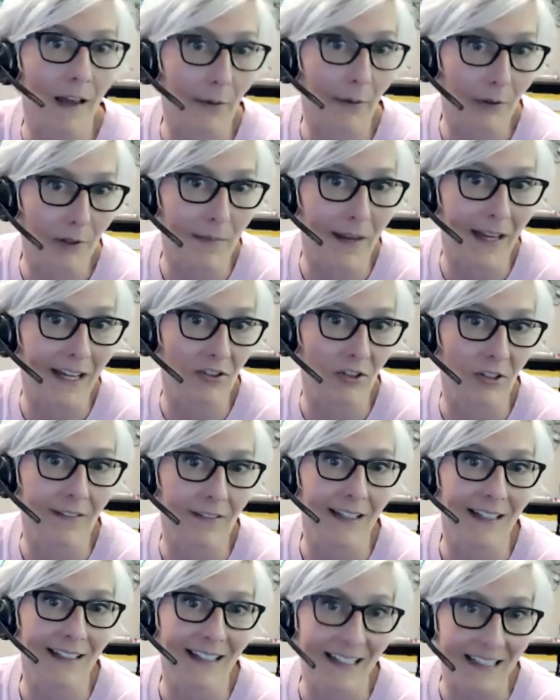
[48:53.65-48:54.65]
I would imagine
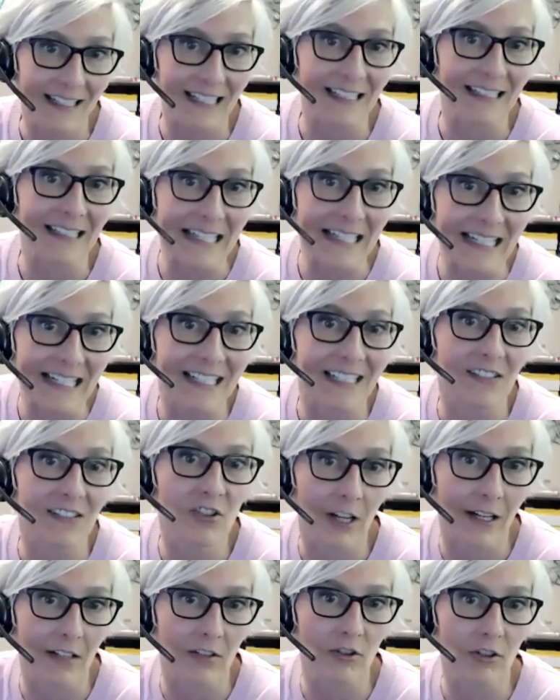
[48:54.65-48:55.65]
that any needed
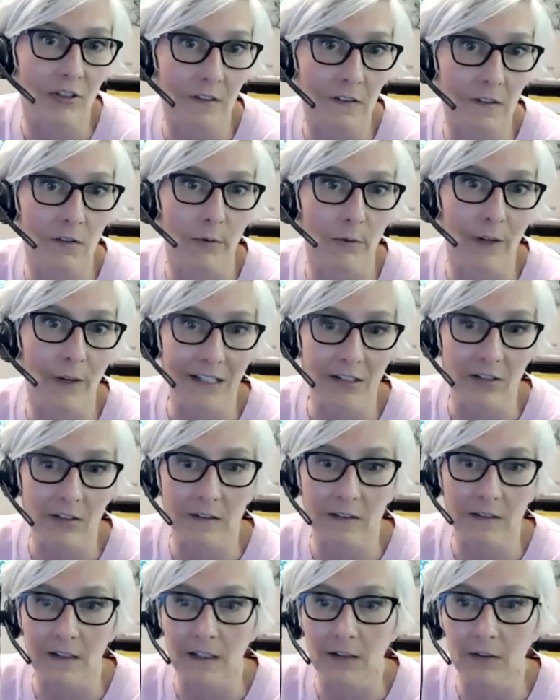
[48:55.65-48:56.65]
changes to
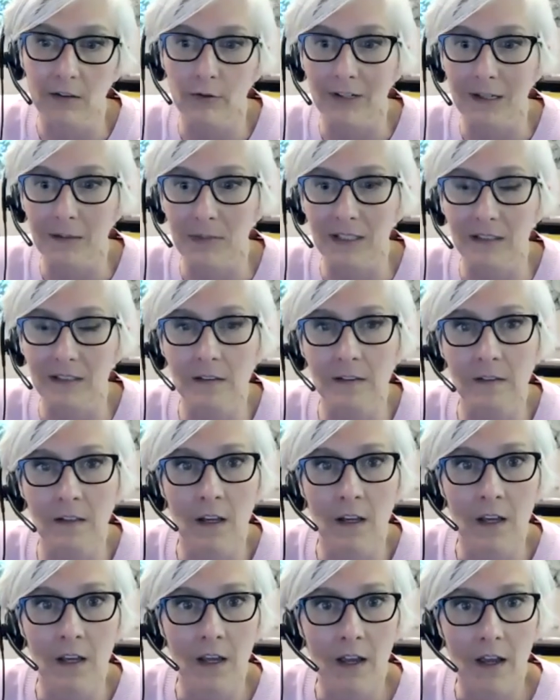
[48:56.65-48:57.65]
agency agreements
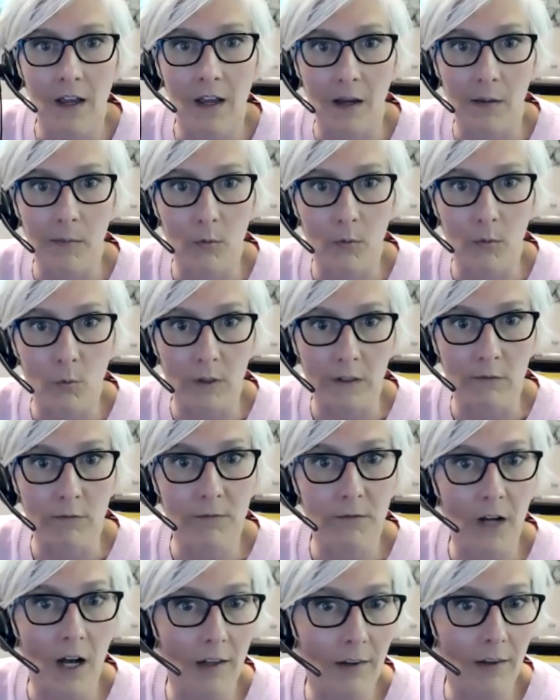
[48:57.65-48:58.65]
would
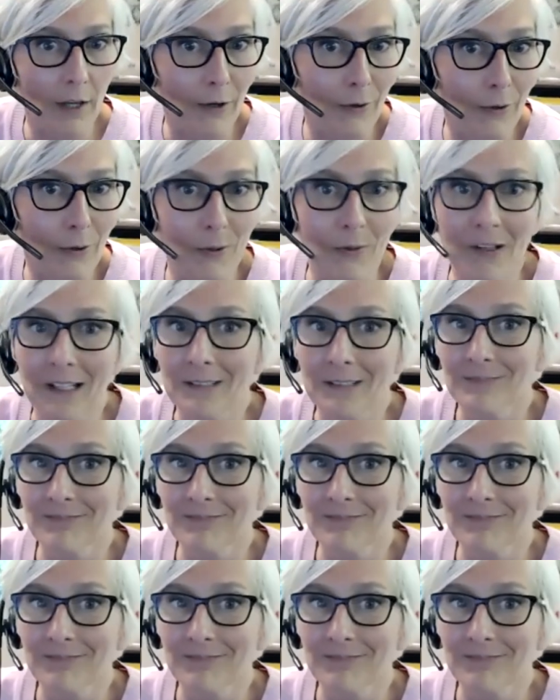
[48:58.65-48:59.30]
follow.